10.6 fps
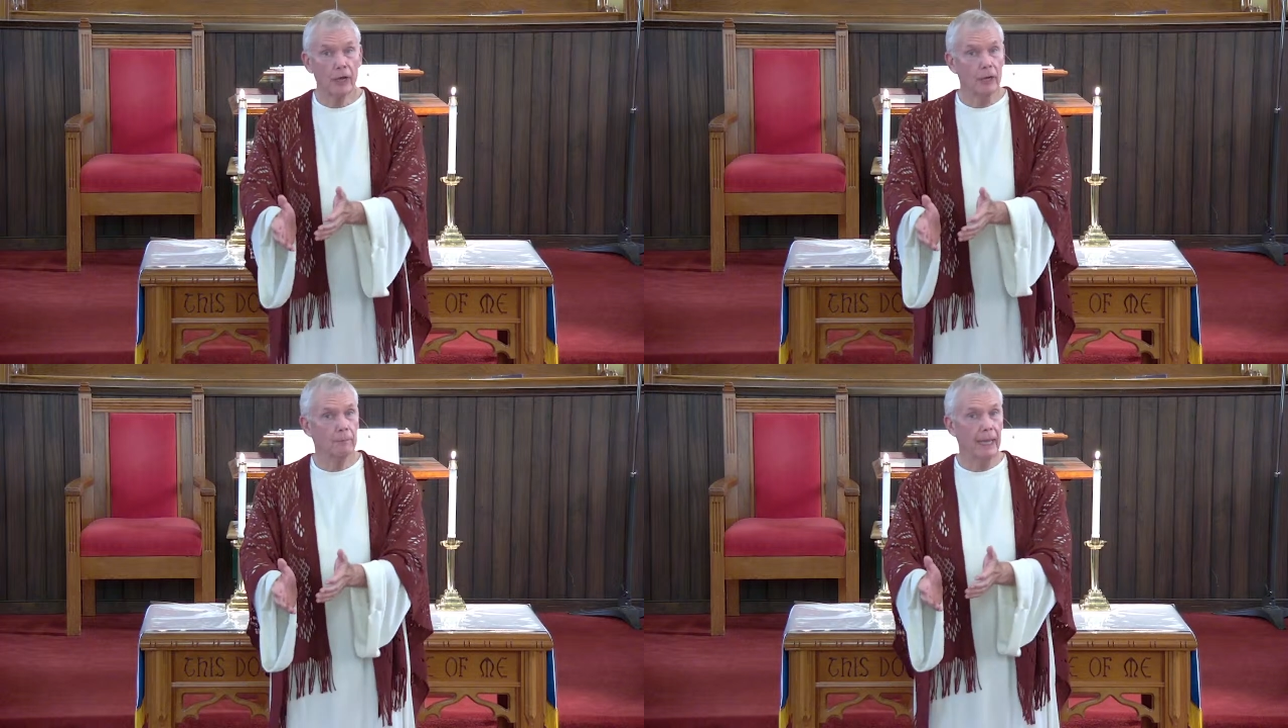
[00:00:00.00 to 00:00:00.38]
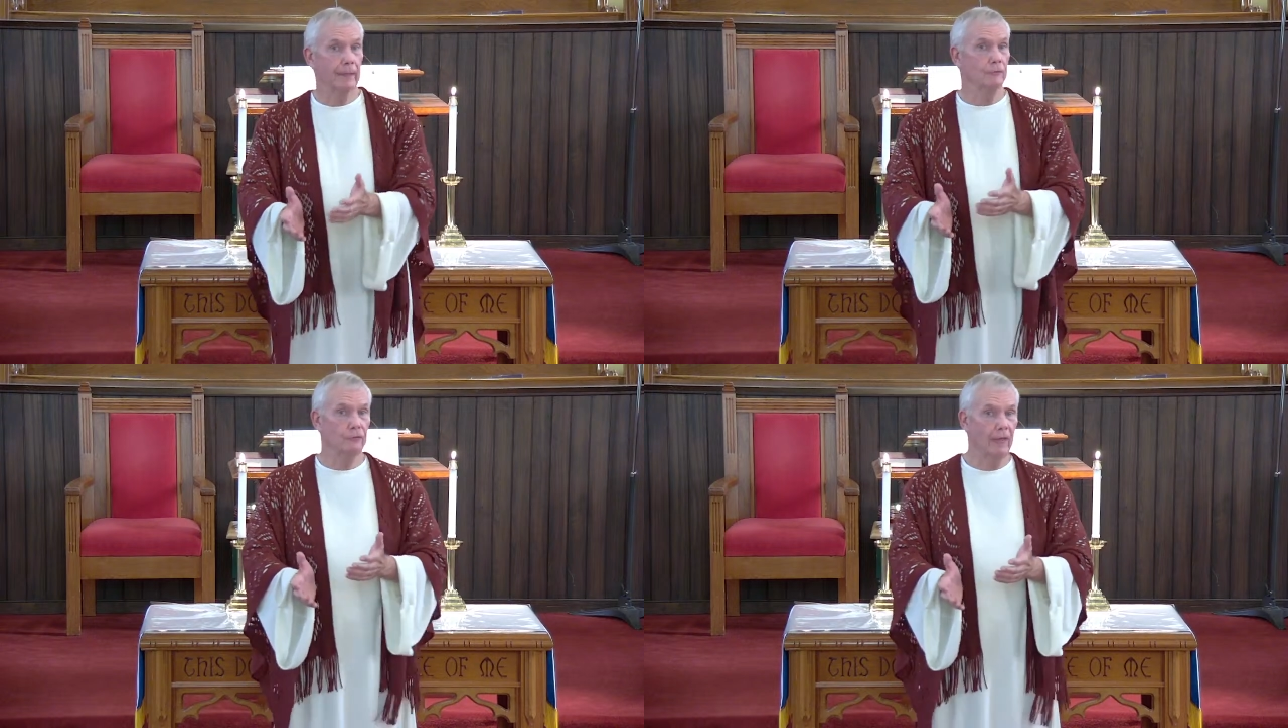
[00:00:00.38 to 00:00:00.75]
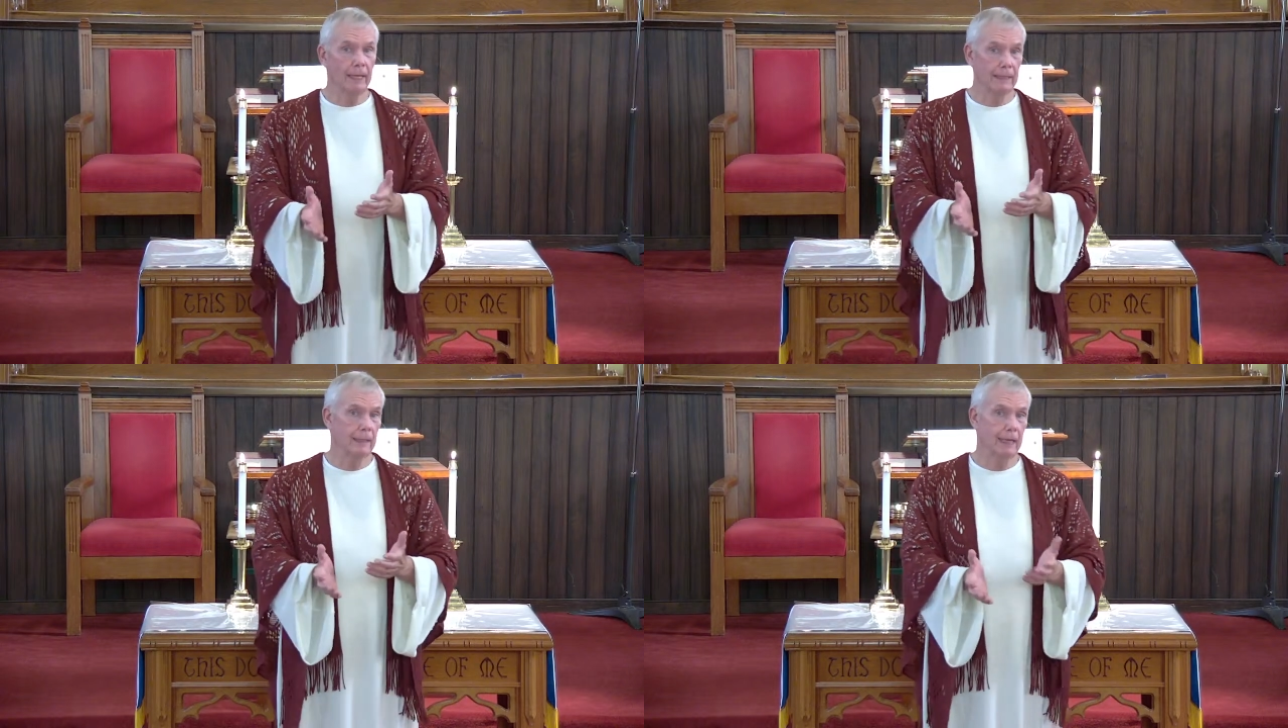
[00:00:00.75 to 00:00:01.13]
man
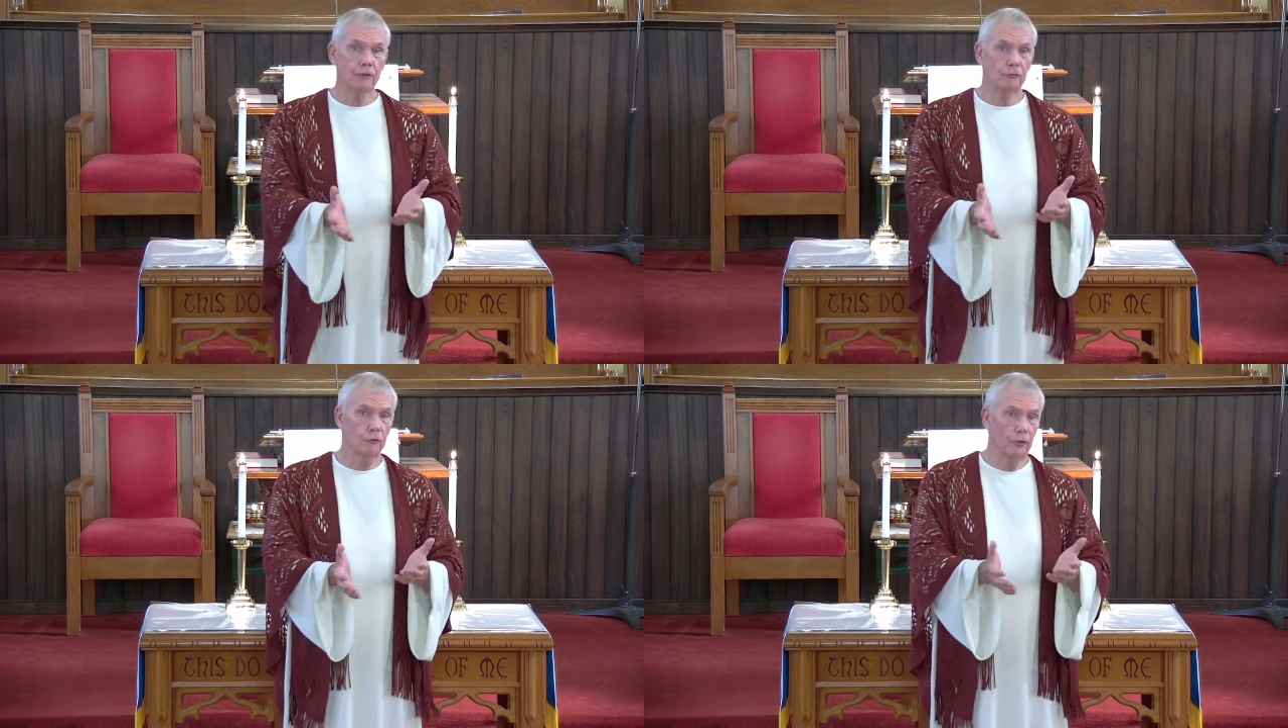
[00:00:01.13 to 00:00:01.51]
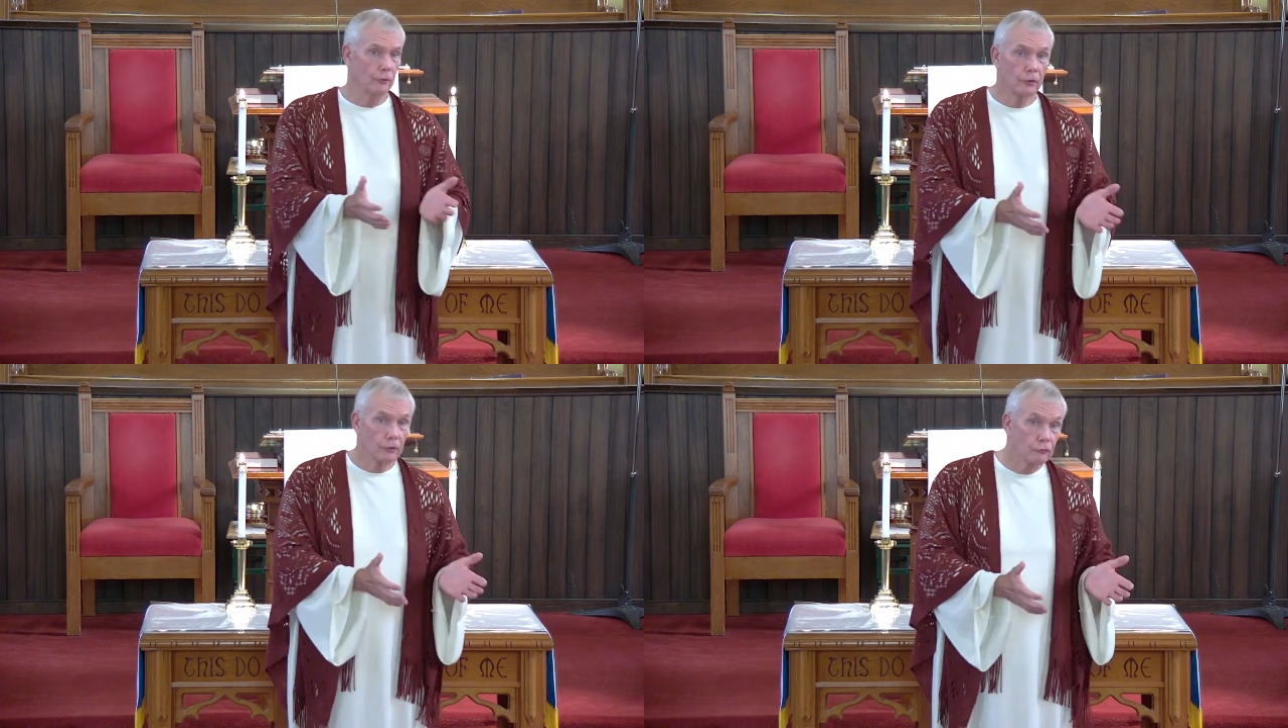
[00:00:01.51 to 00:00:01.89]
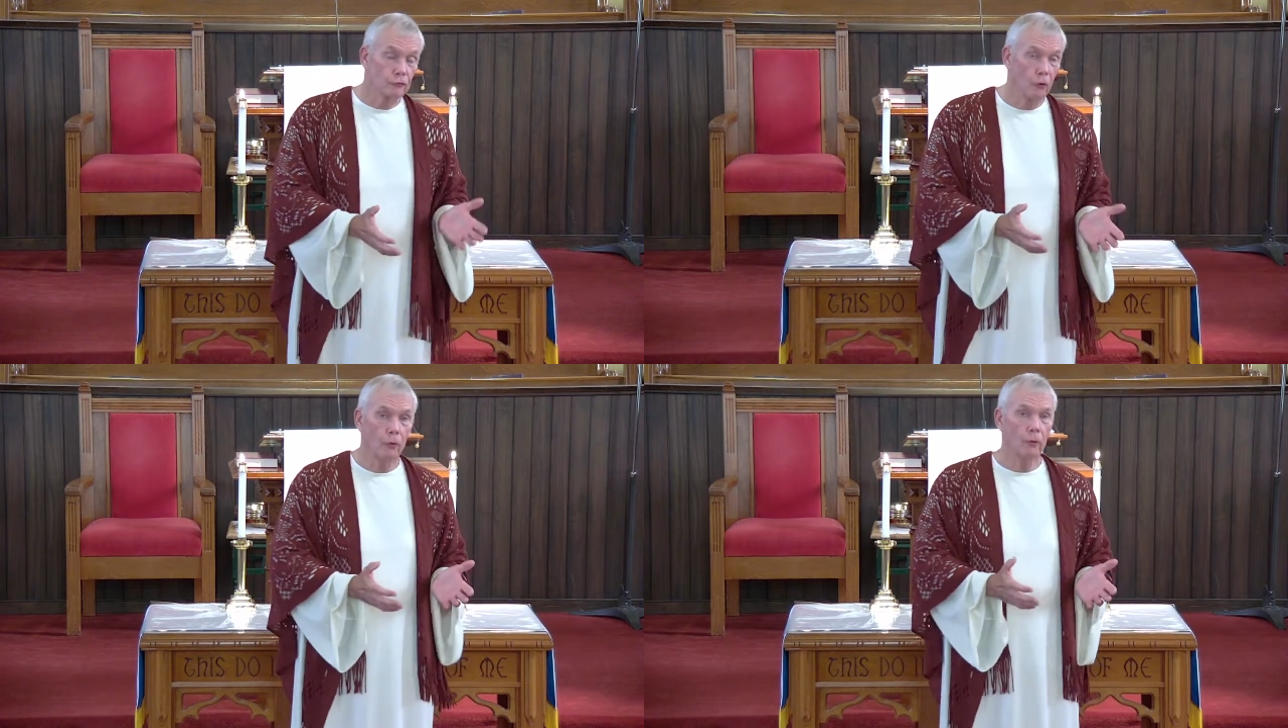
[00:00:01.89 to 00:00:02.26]
standing next to her to
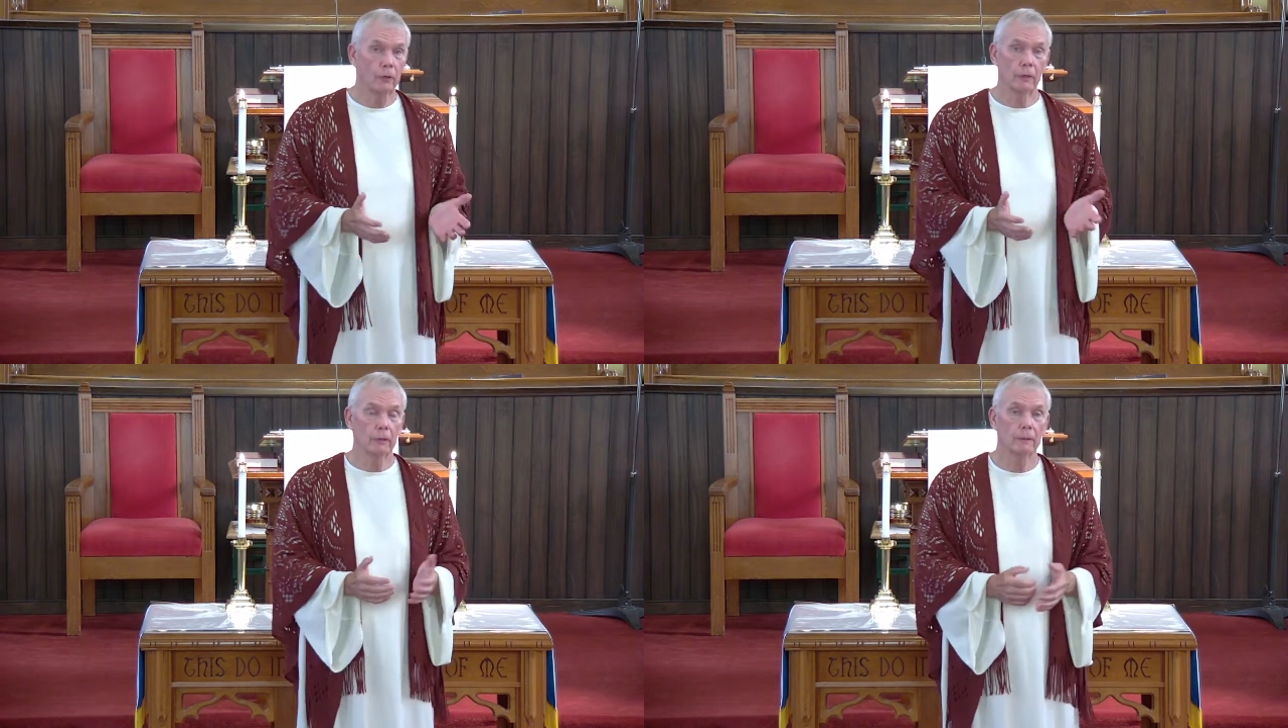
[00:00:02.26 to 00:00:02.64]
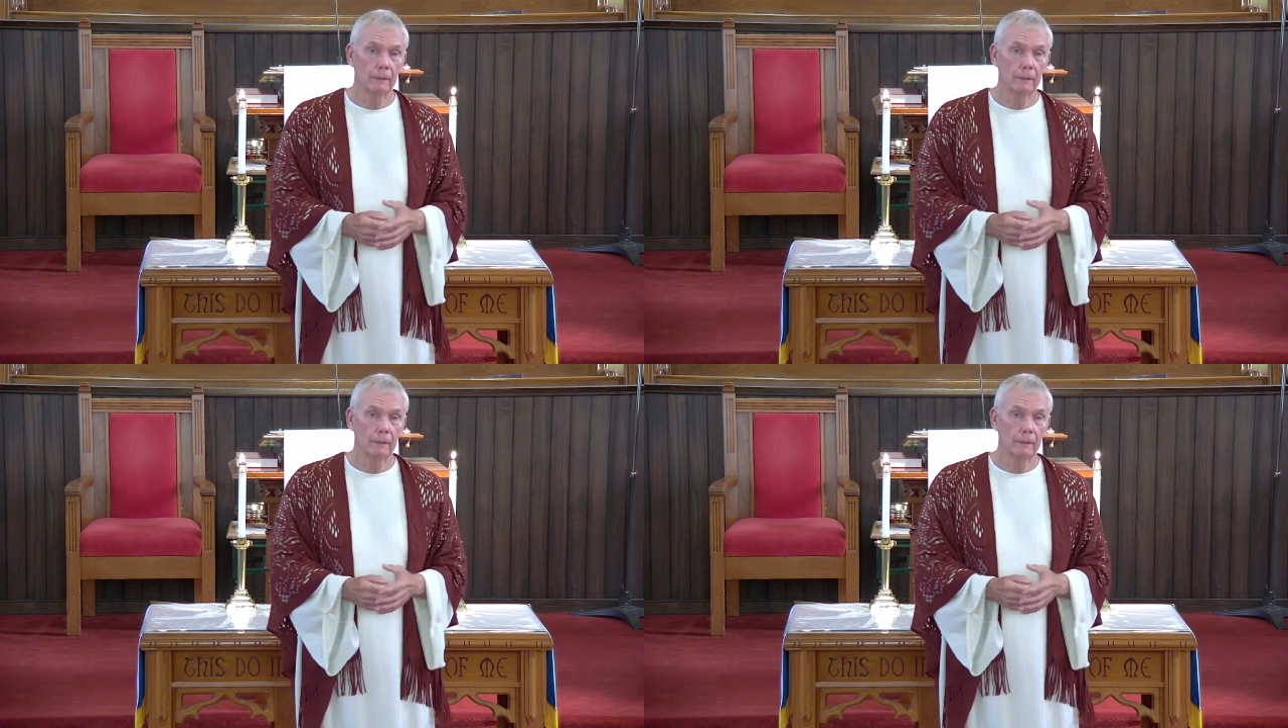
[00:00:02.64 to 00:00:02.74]
console her.